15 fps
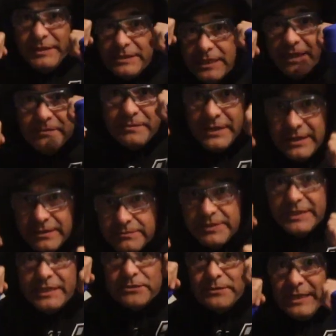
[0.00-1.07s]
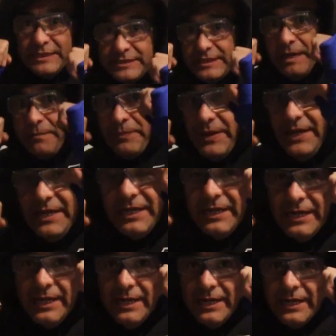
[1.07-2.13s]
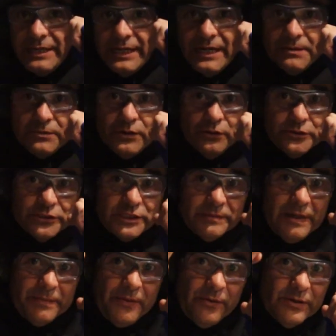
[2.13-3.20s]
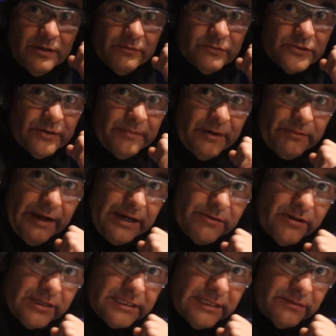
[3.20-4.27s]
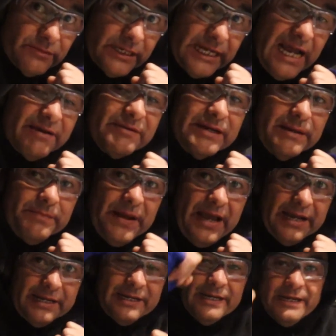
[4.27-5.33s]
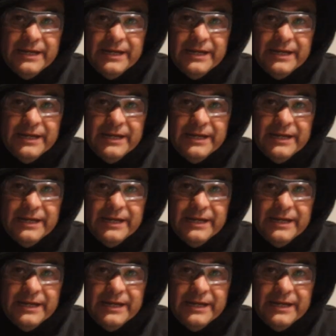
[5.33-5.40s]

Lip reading: my jab because when I step in, then I'm closer to my opponent, so my right cross can really have an impact.